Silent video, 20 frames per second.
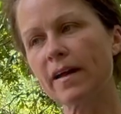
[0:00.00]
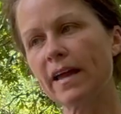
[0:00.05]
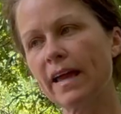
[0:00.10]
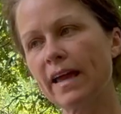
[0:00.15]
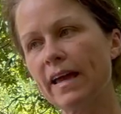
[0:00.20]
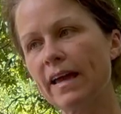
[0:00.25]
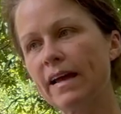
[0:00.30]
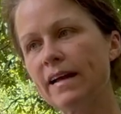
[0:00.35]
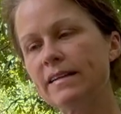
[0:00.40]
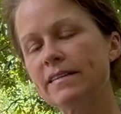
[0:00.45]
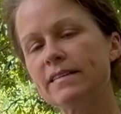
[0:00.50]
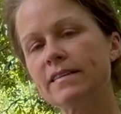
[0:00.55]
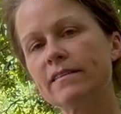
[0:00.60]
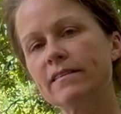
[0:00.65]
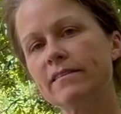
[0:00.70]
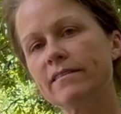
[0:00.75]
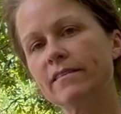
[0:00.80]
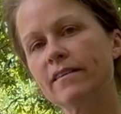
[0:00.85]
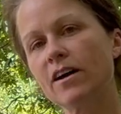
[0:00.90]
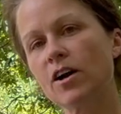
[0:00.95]
and
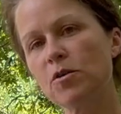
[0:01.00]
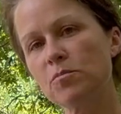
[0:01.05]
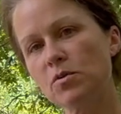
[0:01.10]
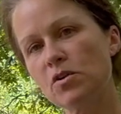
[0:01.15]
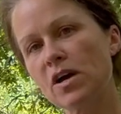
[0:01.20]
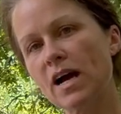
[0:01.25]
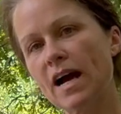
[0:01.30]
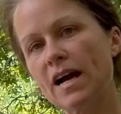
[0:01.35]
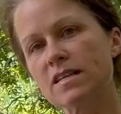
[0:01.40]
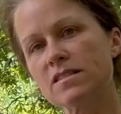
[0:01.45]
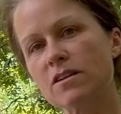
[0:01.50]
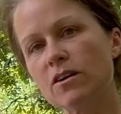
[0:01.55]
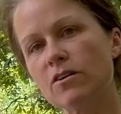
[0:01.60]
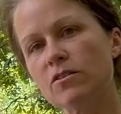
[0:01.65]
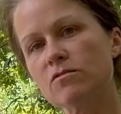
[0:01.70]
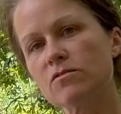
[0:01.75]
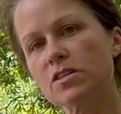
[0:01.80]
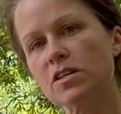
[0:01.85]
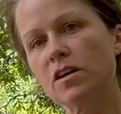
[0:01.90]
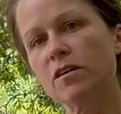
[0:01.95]
hope you guys
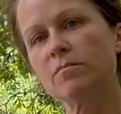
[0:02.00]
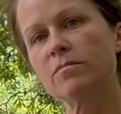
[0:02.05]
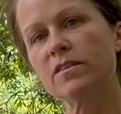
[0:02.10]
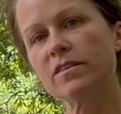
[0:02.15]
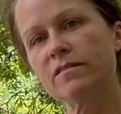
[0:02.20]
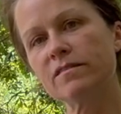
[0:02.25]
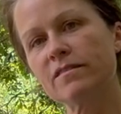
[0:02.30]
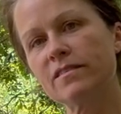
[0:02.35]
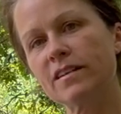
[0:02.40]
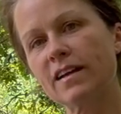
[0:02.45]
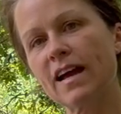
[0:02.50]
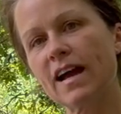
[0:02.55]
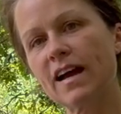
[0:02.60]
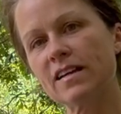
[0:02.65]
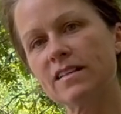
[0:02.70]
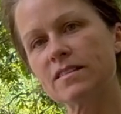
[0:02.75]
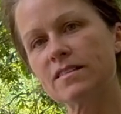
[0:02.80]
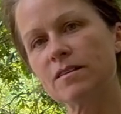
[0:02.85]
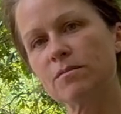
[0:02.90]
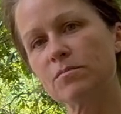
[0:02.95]
learned something and
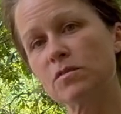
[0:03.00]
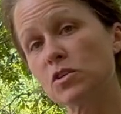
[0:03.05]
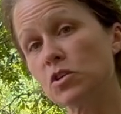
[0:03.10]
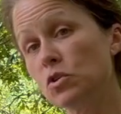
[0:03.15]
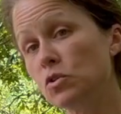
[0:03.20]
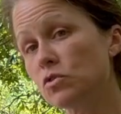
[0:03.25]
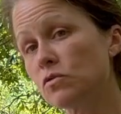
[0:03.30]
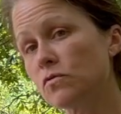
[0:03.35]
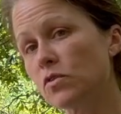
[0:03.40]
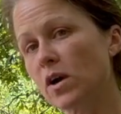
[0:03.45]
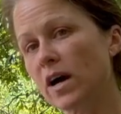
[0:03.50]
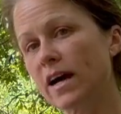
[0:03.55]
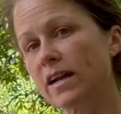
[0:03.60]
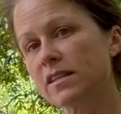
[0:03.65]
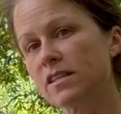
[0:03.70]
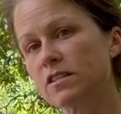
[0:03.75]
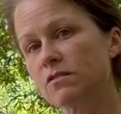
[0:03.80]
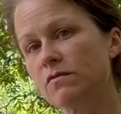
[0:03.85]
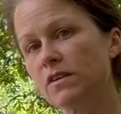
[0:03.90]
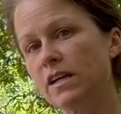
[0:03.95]
got something useful out of
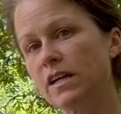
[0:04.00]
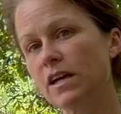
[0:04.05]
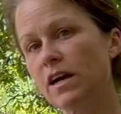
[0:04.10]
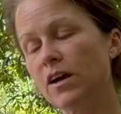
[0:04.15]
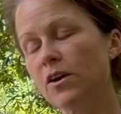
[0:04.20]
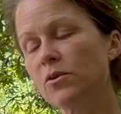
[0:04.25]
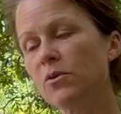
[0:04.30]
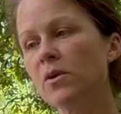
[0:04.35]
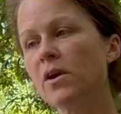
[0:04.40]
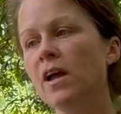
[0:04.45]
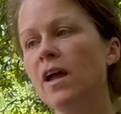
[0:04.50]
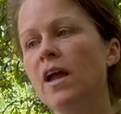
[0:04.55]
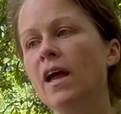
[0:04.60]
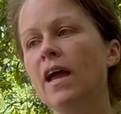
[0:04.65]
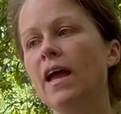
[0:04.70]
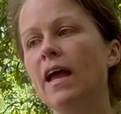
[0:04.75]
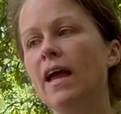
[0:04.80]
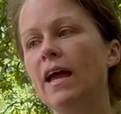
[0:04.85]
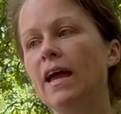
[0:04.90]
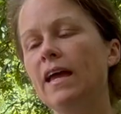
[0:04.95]
this video.
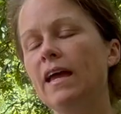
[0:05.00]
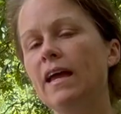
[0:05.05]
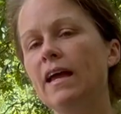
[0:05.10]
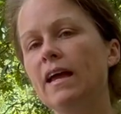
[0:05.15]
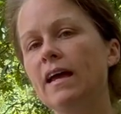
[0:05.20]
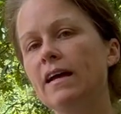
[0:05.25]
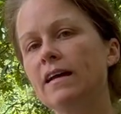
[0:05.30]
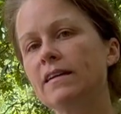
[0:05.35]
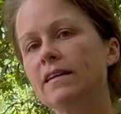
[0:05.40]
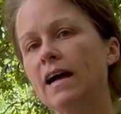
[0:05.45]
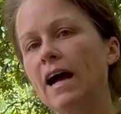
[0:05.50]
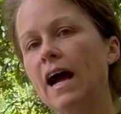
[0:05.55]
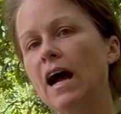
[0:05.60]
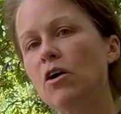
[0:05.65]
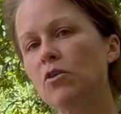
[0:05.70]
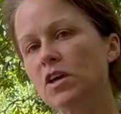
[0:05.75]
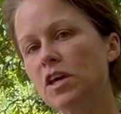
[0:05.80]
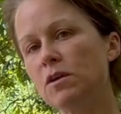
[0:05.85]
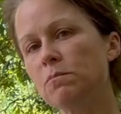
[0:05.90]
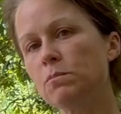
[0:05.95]
And
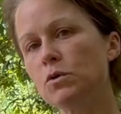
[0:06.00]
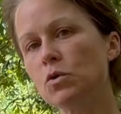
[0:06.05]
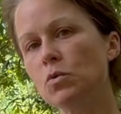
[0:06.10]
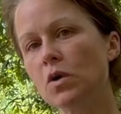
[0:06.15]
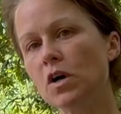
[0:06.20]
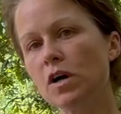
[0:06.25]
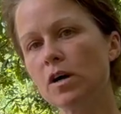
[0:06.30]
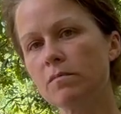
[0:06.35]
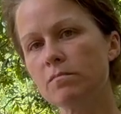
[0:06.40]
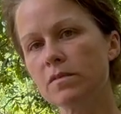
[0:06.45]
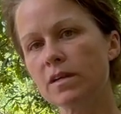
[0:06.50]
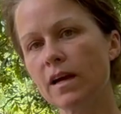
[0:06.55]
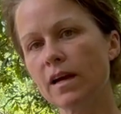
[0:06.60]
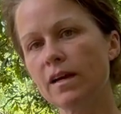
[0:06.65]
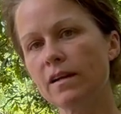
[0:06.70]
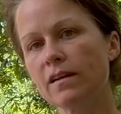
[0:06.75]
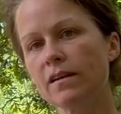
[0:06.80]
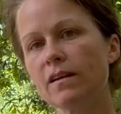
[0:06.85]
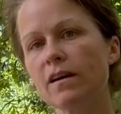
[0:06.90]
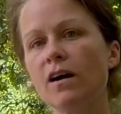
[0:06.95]
I'll keep you
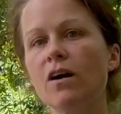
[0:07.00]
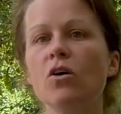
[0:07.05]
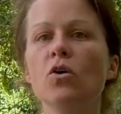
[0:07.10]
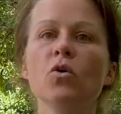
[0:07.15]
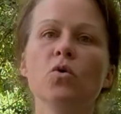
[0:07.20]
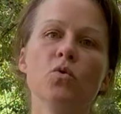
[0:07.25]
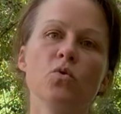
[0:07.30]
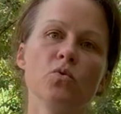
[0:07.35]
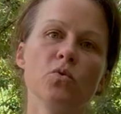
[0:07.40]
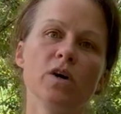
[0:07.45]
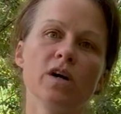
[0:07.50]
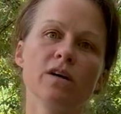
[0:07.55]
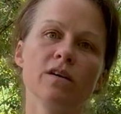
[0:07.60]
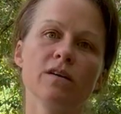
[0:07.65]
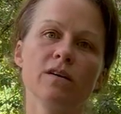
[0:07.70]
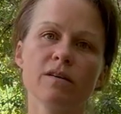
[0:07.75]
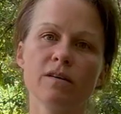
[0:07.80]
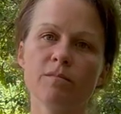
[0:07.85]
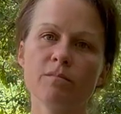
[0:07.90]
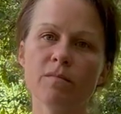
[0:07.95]
updated on
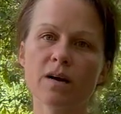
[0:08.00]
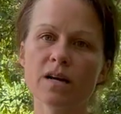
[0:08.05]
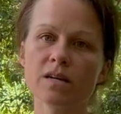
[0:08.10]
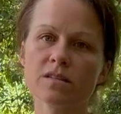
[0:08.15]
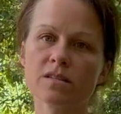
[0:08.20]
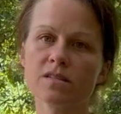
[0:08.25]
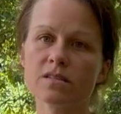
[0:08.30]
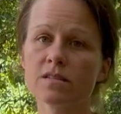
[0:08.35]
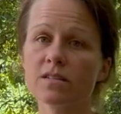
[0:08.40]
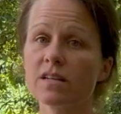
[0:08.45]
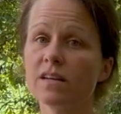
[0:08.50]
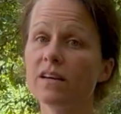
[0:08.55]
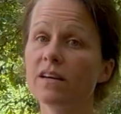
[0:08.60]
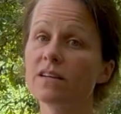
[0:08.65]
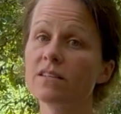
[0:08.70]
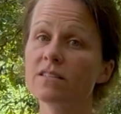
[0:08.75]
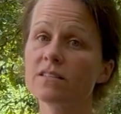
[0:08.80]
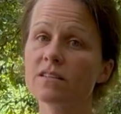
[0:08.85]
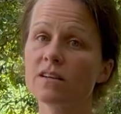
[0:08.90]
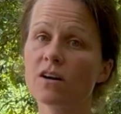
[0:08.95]
my
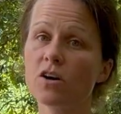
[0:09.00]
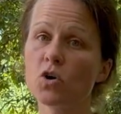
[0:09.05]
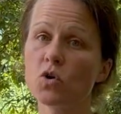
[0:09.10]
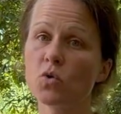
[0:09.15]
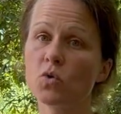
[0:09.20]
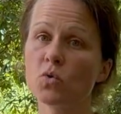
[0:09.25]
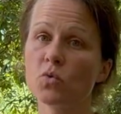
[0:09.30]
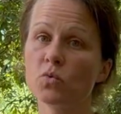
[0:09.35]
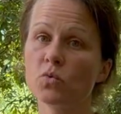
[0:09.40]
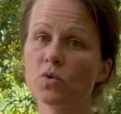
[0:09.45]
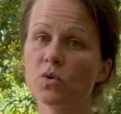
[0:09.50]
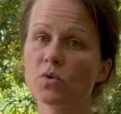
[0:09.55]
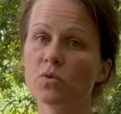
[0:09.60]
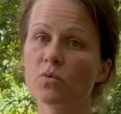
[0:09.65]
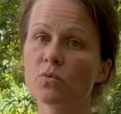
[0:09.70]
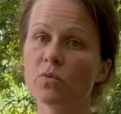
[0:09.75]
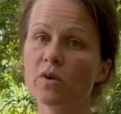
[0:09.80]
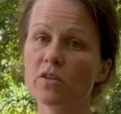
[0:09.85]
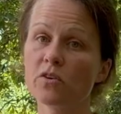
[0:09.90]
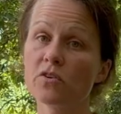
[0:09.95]
success on
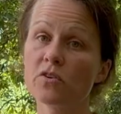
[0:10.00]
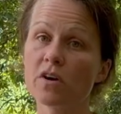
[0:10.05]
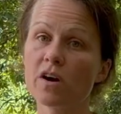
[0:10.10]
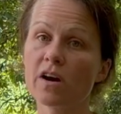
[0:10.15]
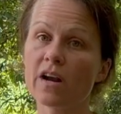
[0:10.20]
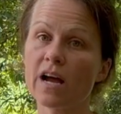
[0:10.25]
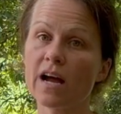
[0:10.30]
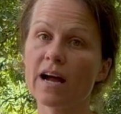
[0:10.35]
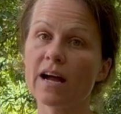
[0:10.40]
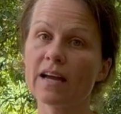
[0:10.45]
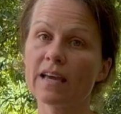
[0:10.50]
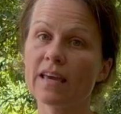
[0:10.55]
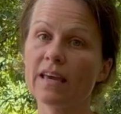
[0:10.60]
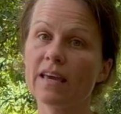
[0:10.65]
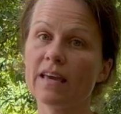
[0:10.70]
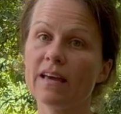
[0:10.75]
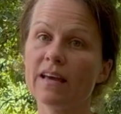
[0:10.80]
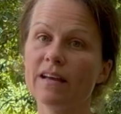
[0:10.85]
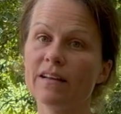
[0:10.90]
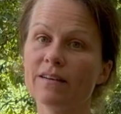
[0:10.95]
whether or not I
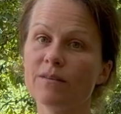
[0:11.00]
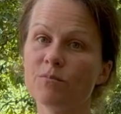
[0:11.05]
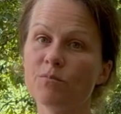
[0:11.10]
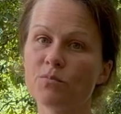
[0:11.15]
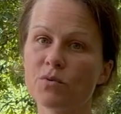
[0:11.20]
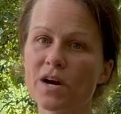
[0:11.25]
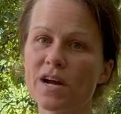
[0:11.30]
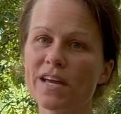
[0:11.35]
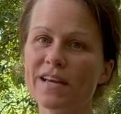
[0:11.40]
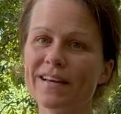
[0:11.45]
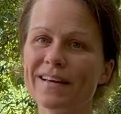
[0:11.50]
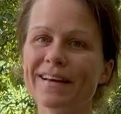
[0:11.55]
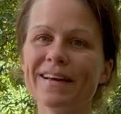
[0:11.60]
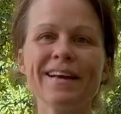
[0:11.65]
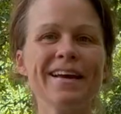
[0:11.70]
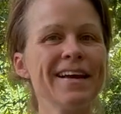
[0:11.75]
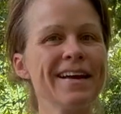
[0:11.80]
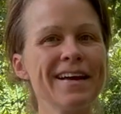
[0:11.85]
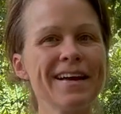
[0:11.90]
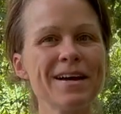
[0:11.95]
can break
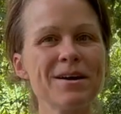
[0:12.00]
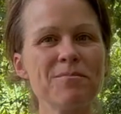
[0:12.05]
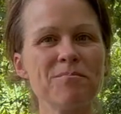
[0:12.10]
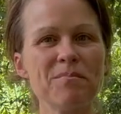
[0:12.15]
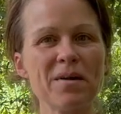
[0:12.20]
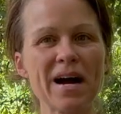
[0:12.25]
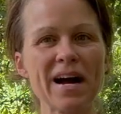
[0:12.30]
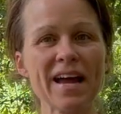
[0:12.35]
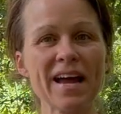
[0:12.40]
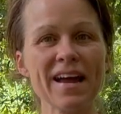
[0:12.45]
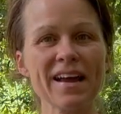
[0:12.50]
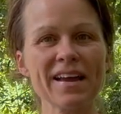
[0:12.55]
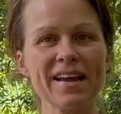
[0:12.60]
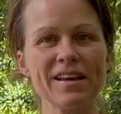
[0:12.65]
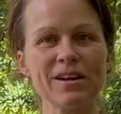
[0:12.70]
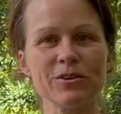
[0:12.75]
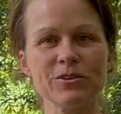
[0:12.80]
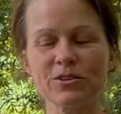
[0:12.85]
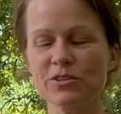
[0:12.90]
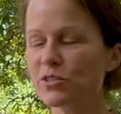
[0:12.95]
my egg
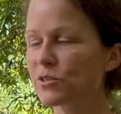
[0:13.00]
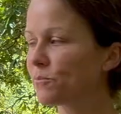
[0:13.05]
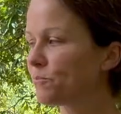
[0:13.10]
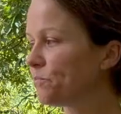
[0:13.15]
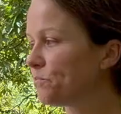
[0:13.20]
eaters.